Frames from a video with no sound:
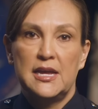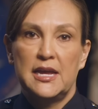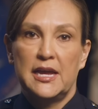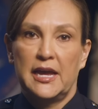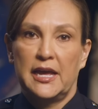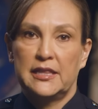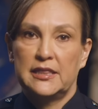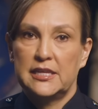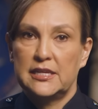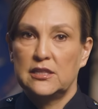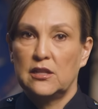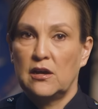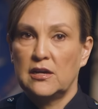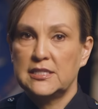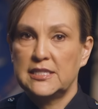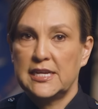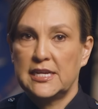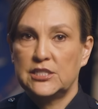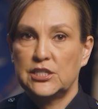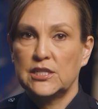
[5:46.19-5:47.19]
and the
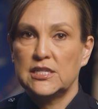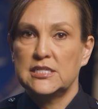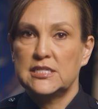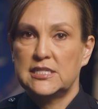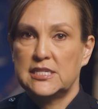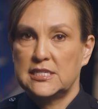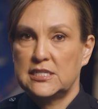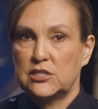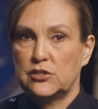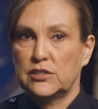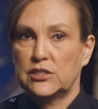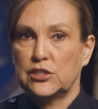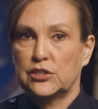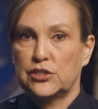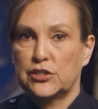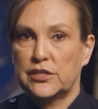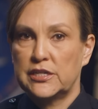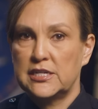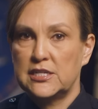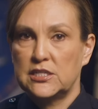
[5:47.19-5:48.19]
Los Angeles District
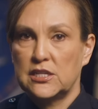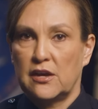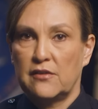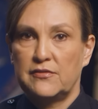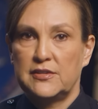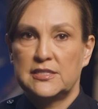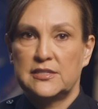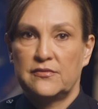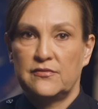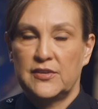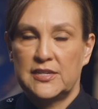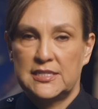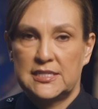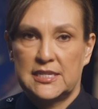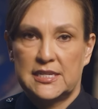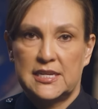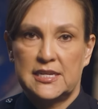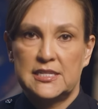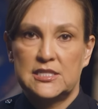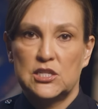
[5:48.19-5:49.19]
Attorney's Office
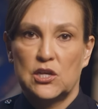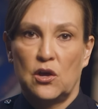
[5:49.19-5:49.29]
investigates